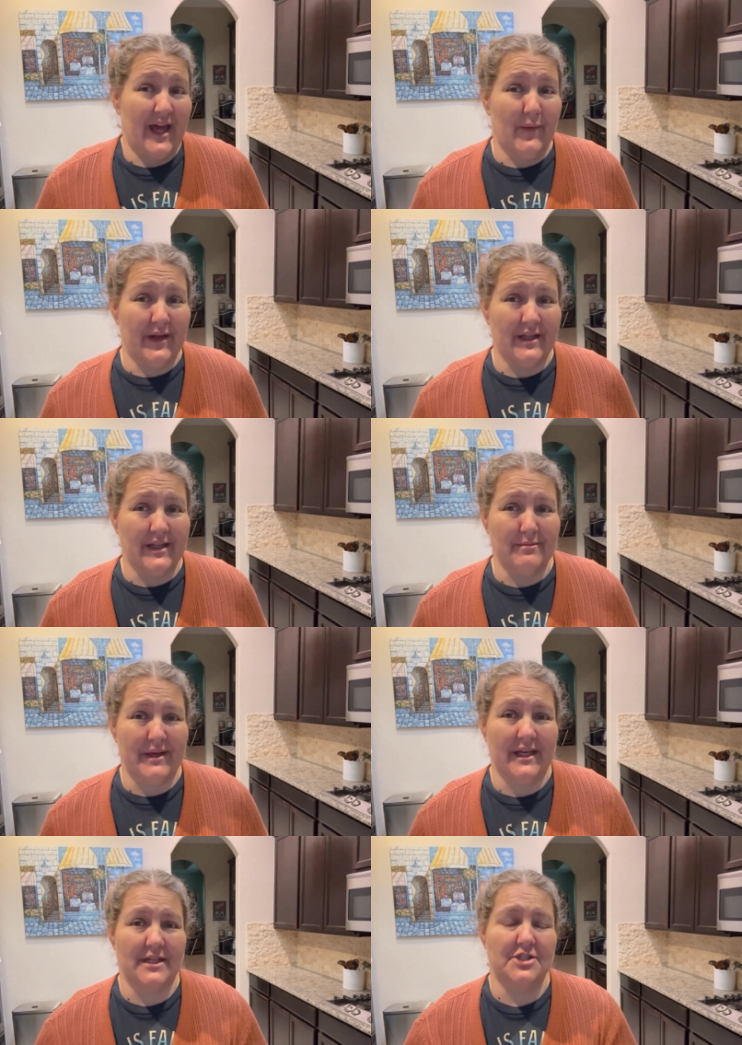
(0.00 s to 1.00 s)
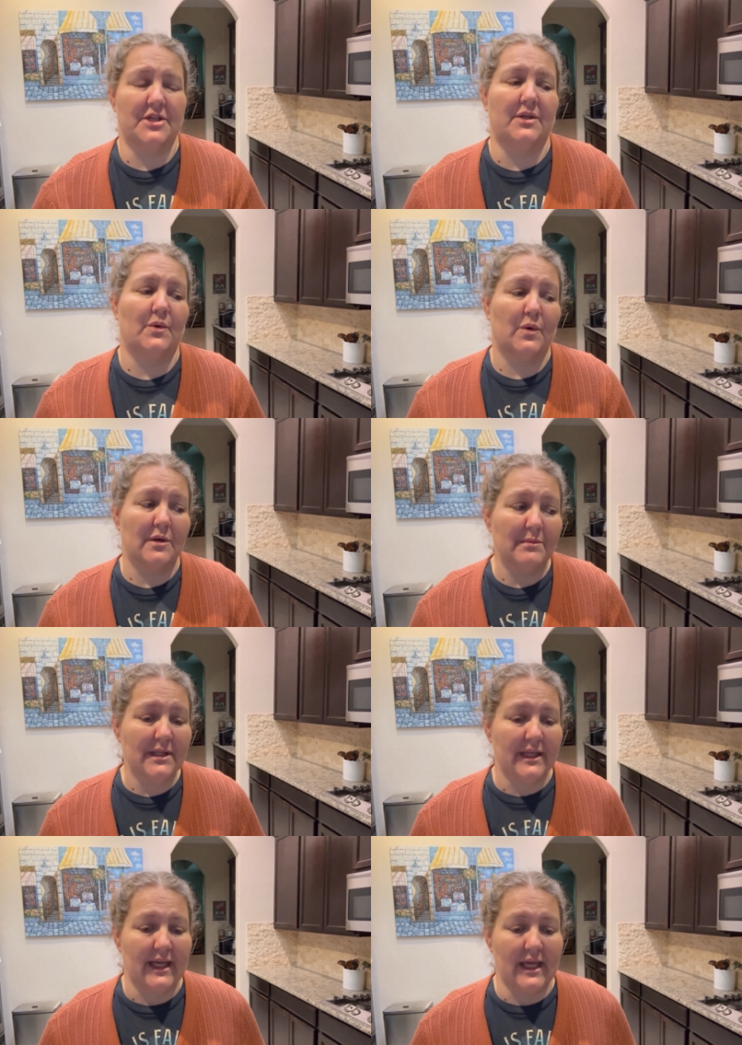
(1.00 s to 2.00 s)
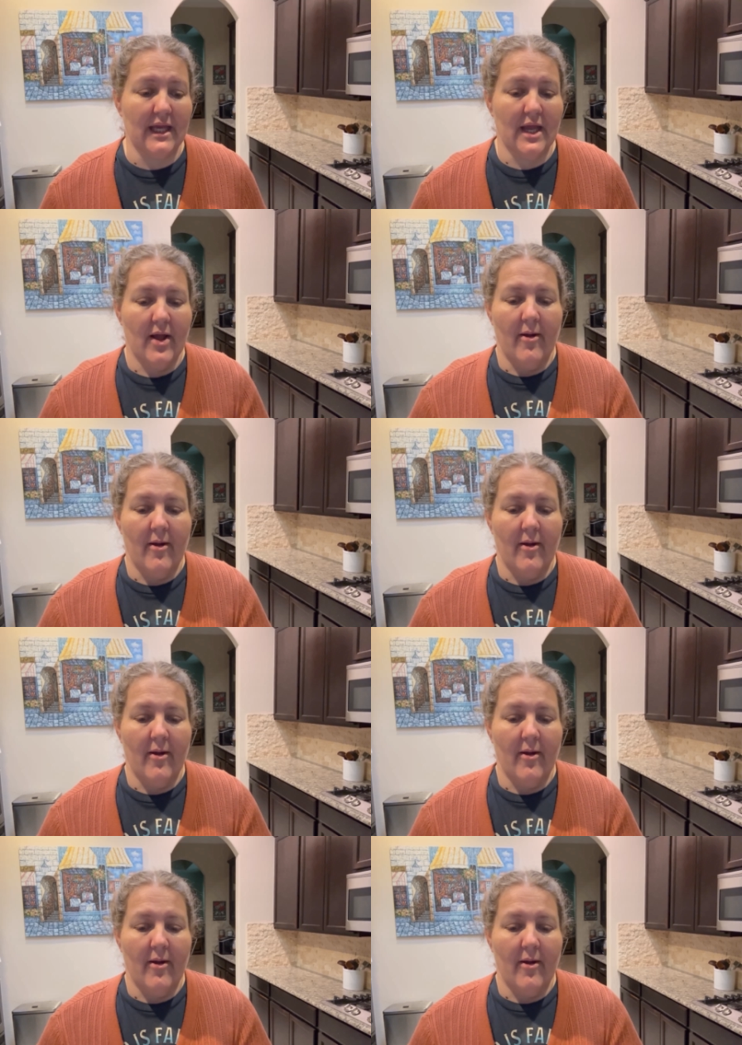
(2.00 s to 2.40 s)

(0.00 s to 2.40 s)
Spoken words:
how I clean my kitchen. Normally,